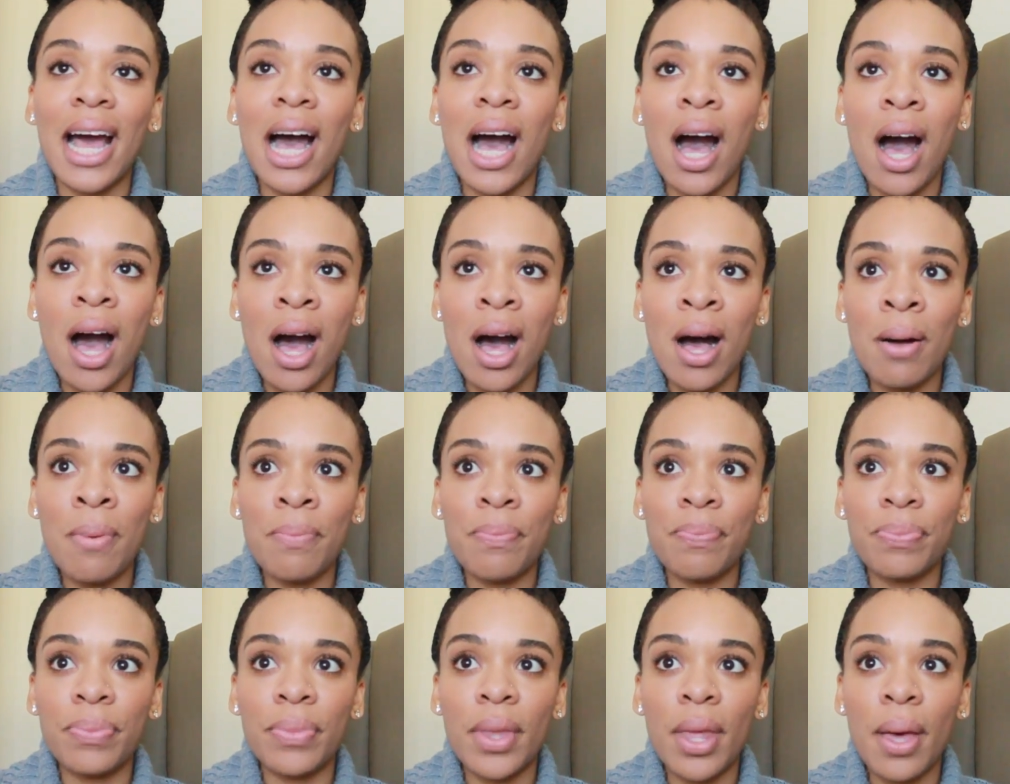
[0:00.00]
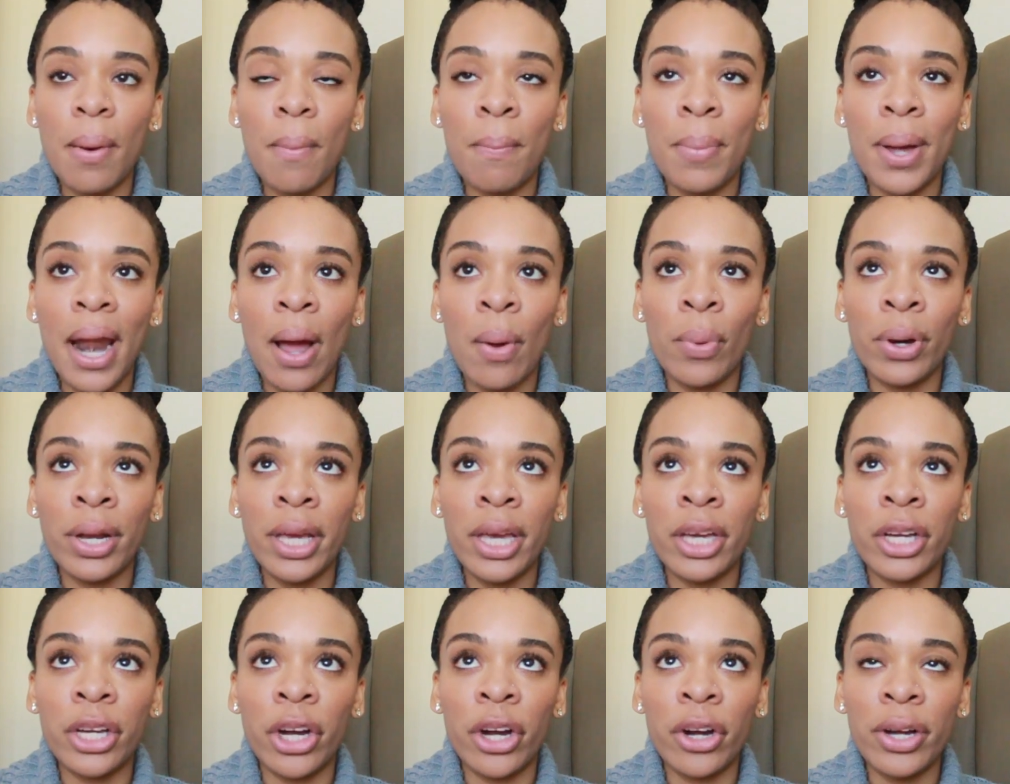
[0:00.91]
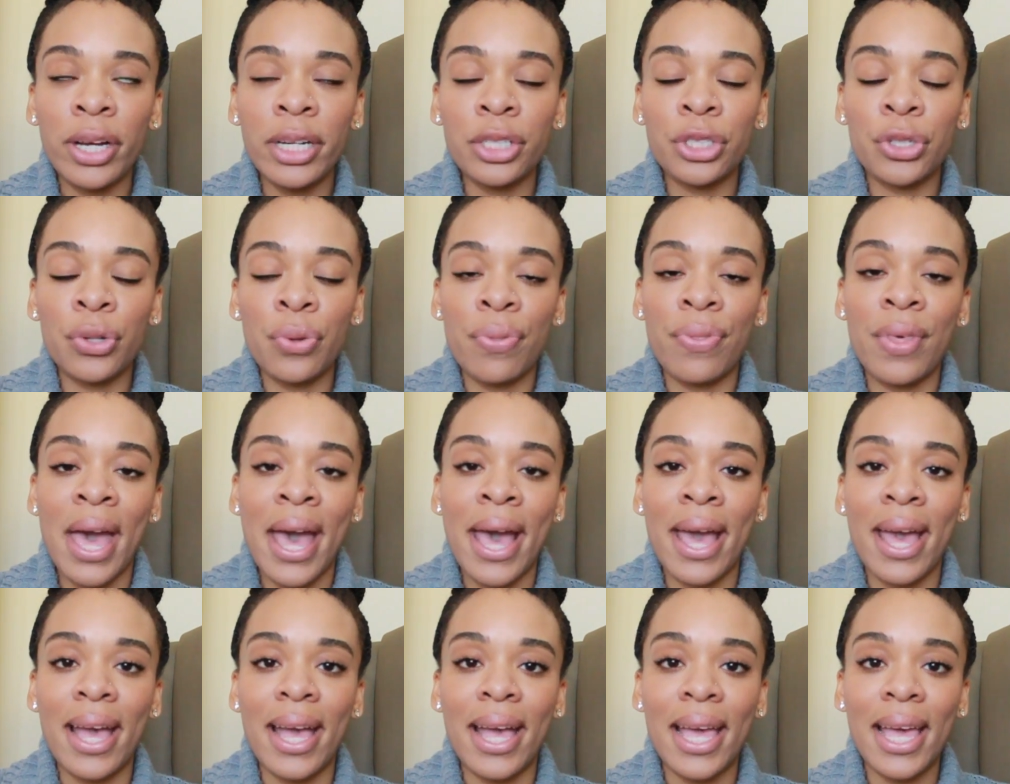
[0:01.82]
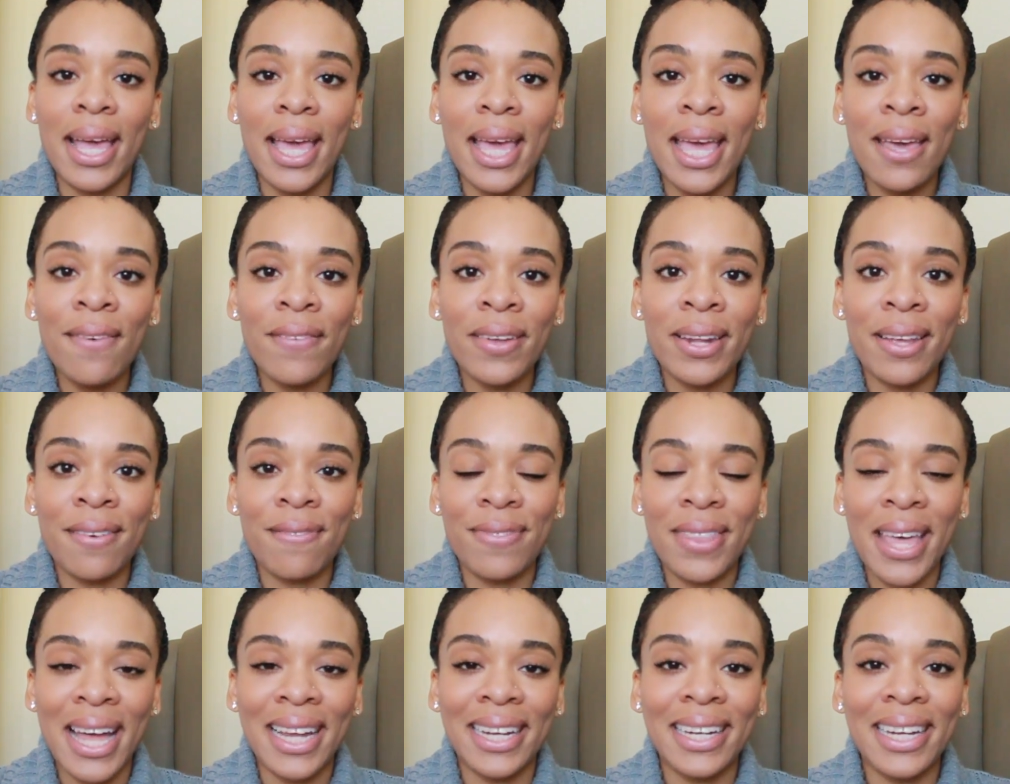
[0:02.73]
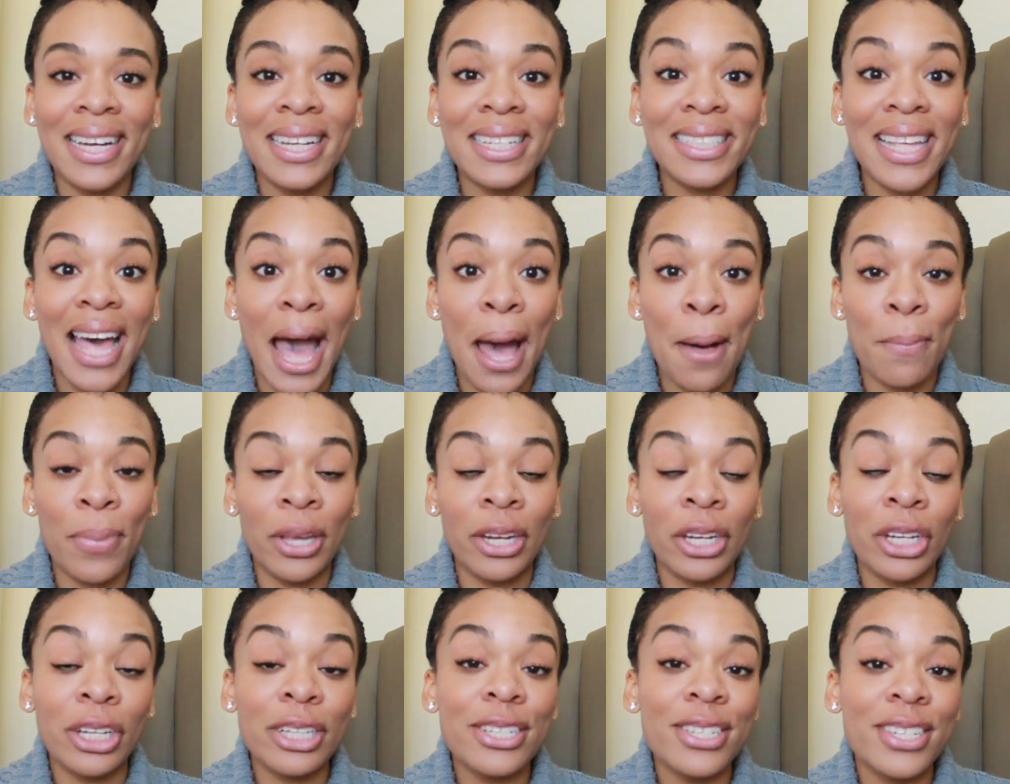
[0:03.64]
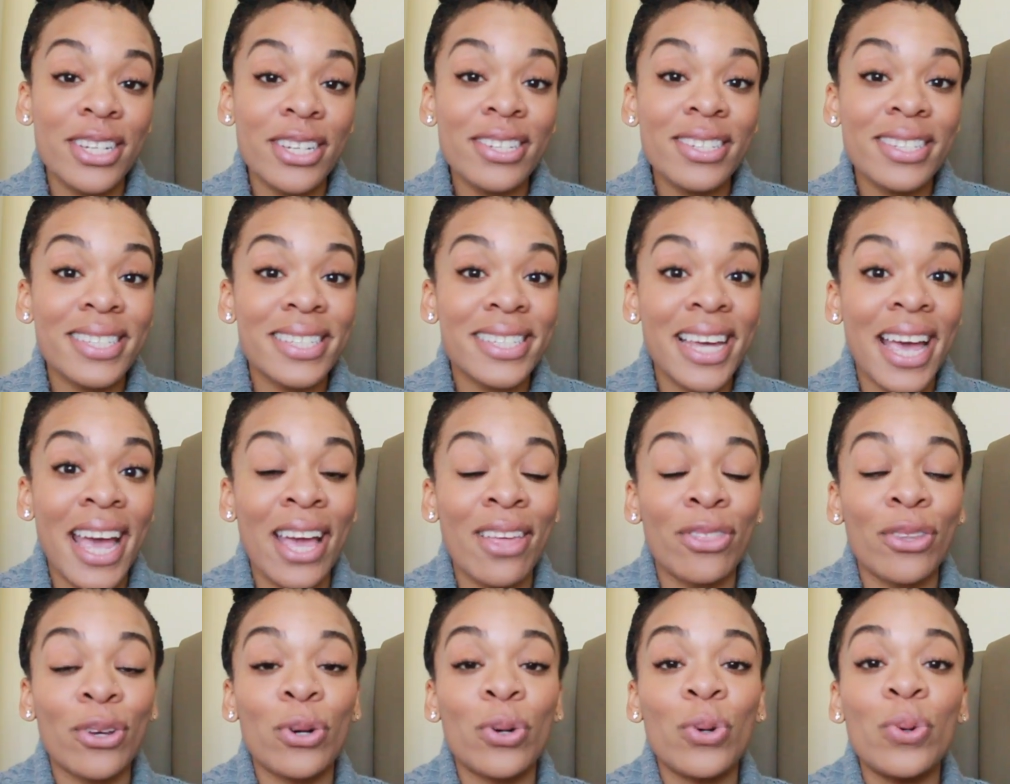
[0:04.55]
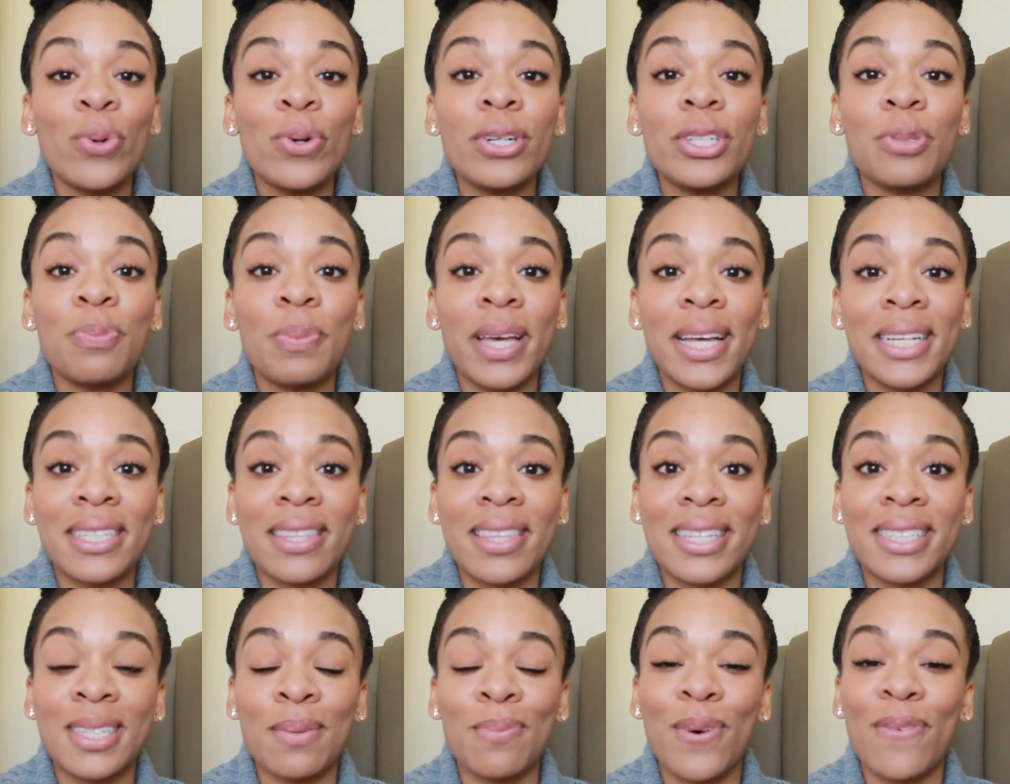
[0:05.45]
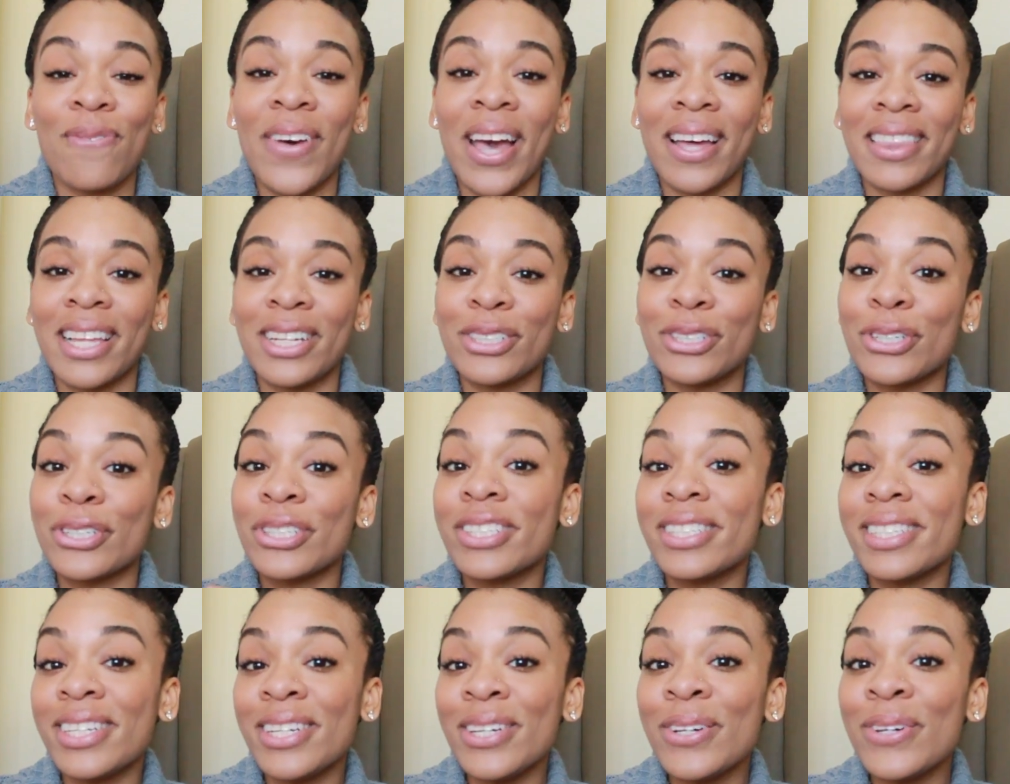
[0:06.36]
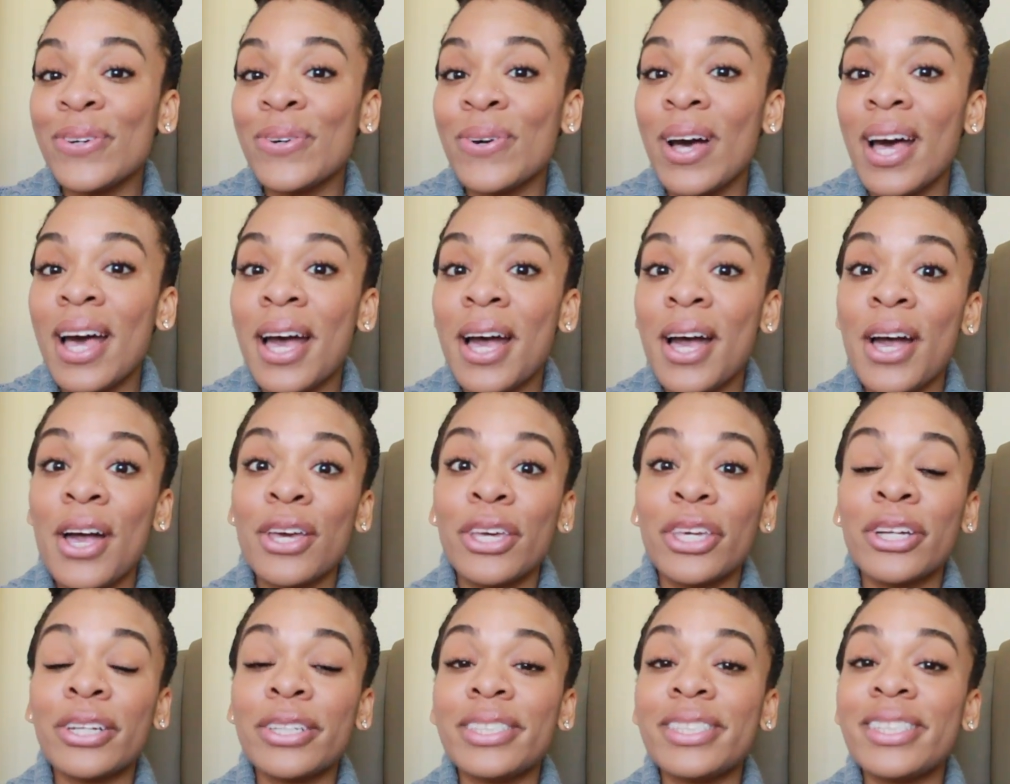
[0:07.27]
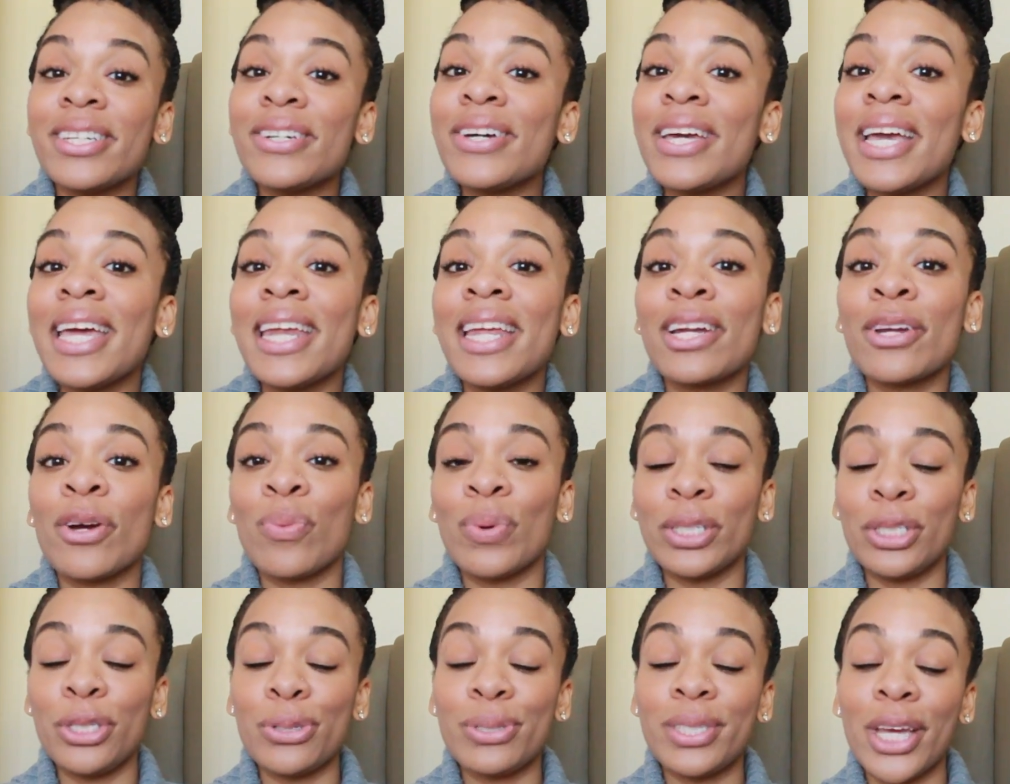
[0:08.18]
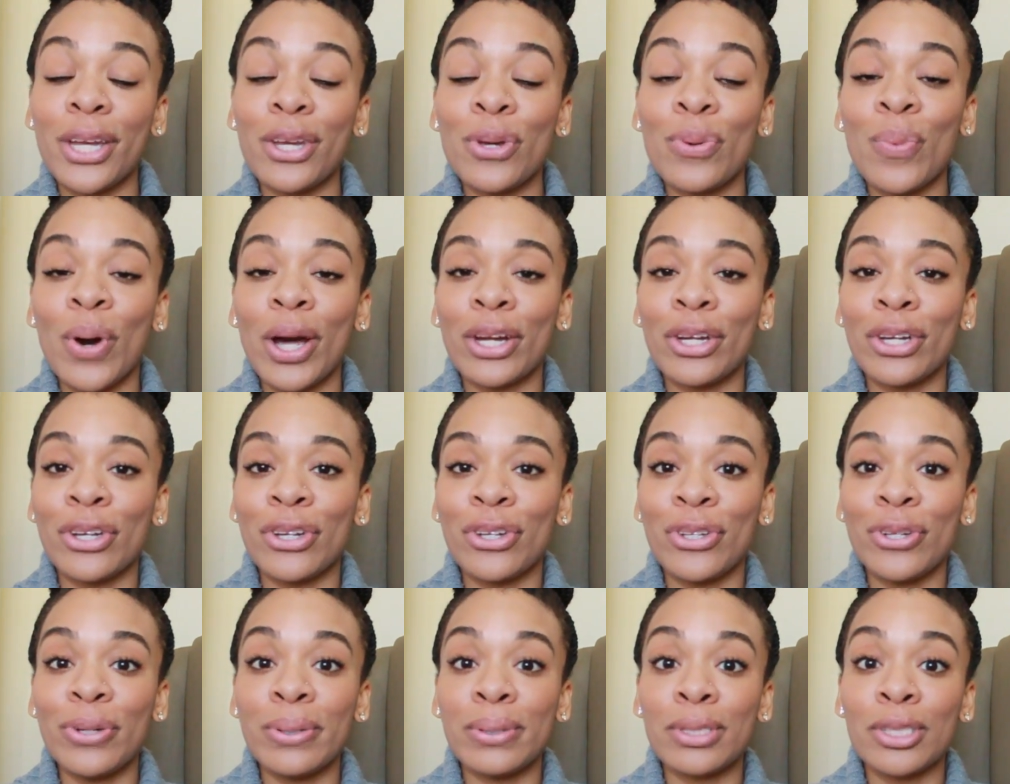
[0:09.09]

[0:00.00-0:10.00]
But I want to encourage you that even if that does happen, you're still staying the course because of the simple fact that you're still heeding to what you said you wanted to do.